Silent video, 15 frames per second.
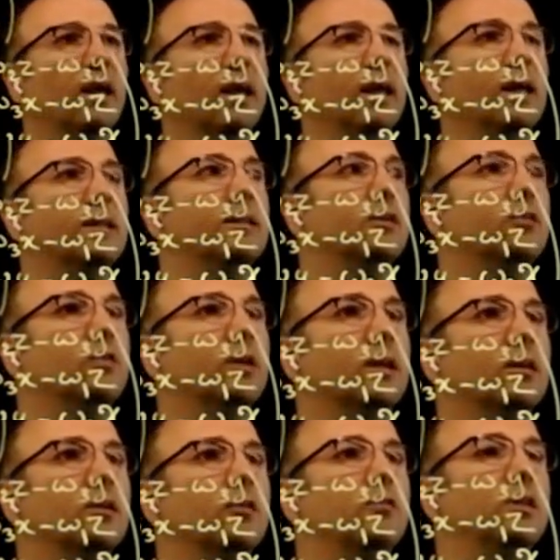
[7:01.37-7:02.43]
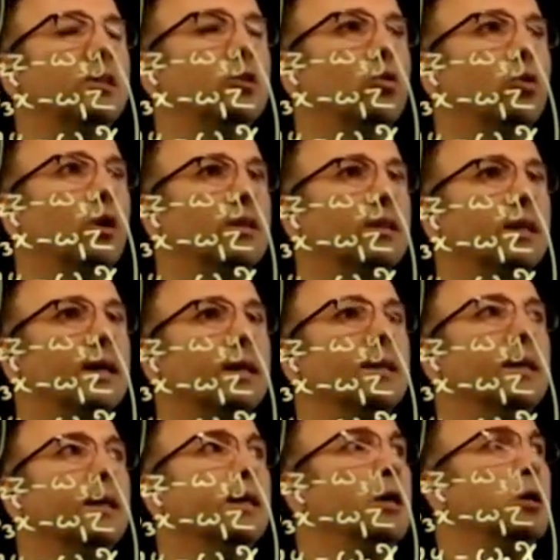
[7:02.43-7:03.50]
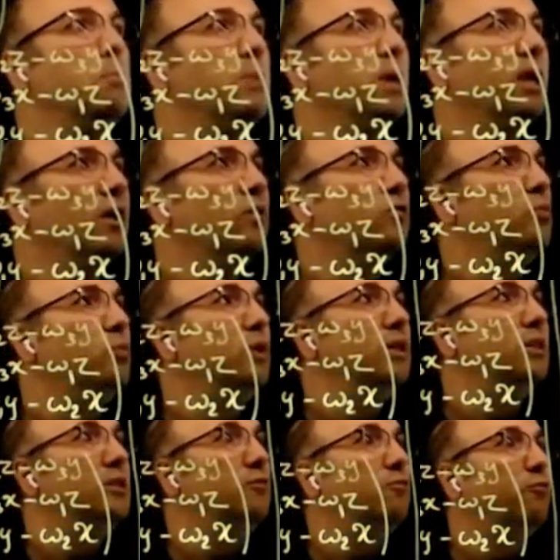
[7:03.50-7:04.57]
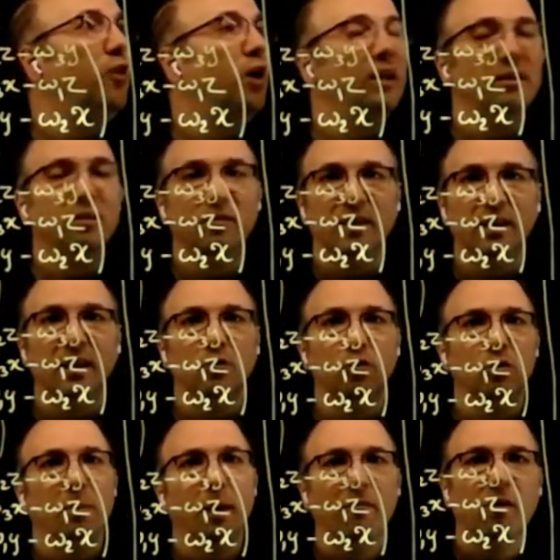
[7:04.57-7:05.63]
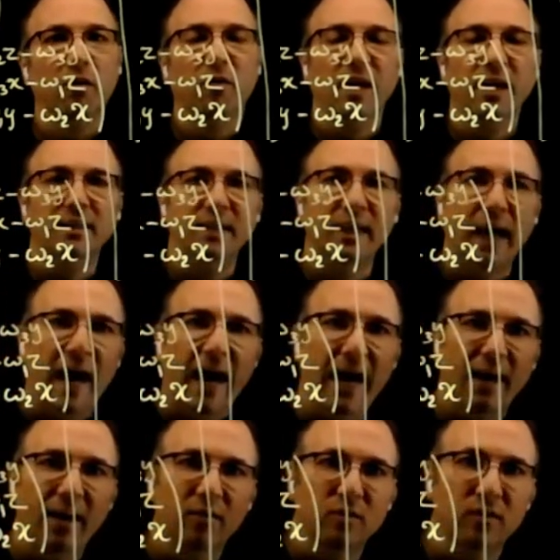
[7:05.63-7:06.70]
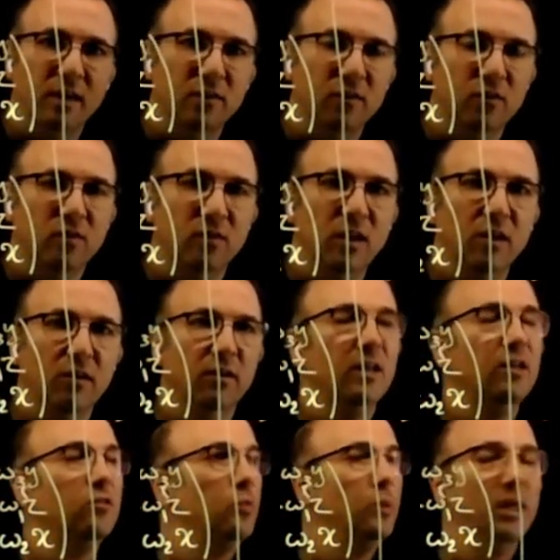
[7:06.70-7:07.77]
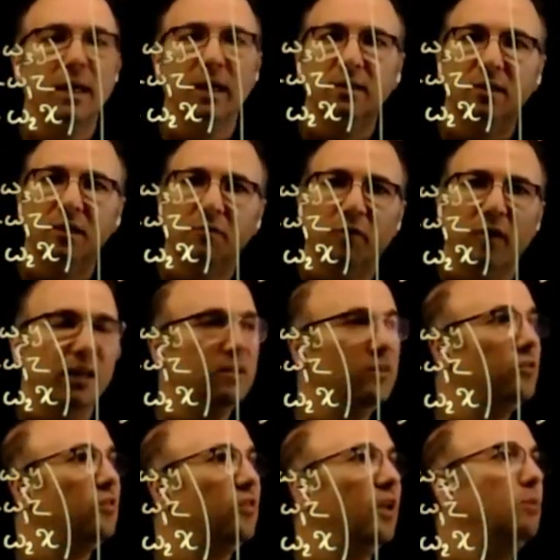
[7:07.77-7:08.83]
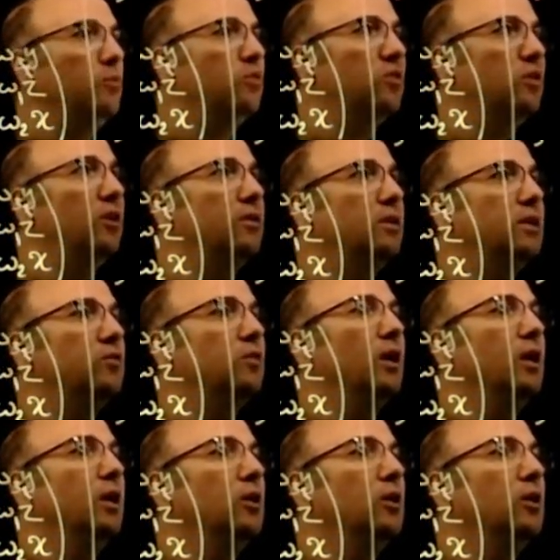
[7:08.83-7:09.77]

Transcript: Again, there is another video on that. Because we define this e to the power of at as a series, we can define the same series.